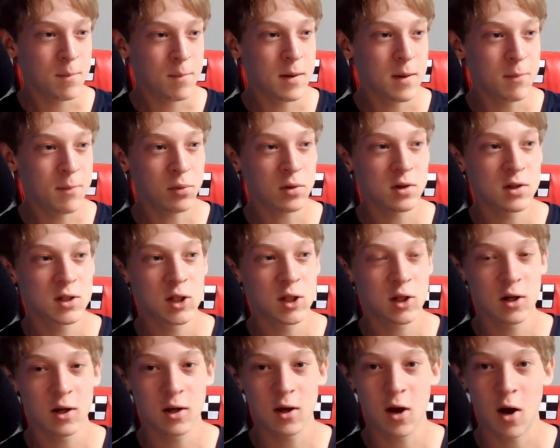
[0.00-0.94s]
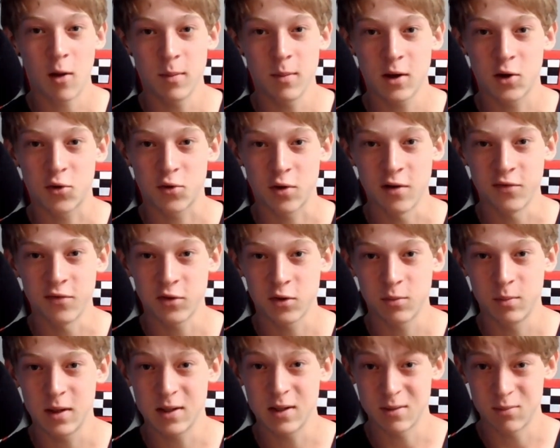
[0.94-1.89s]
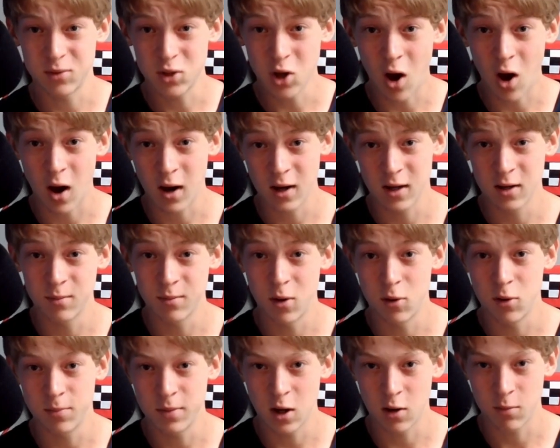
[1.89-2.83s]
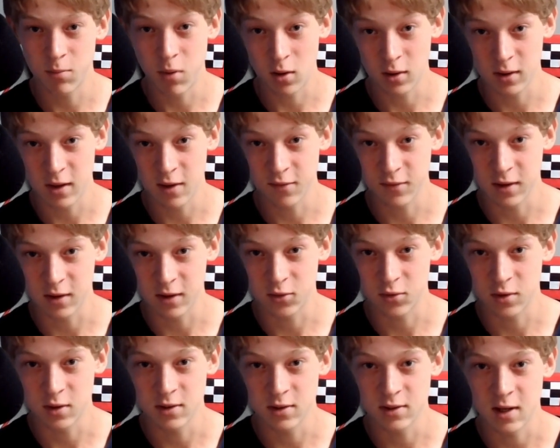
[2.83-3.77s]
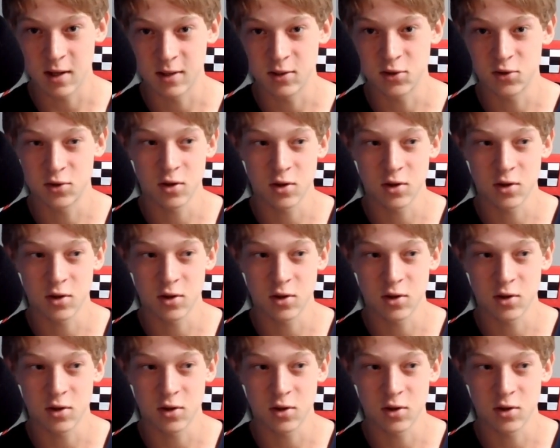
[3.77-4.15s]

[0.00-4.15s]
People are still going to call me a grifter because I'm talking about Pierre Polyev getting criticized.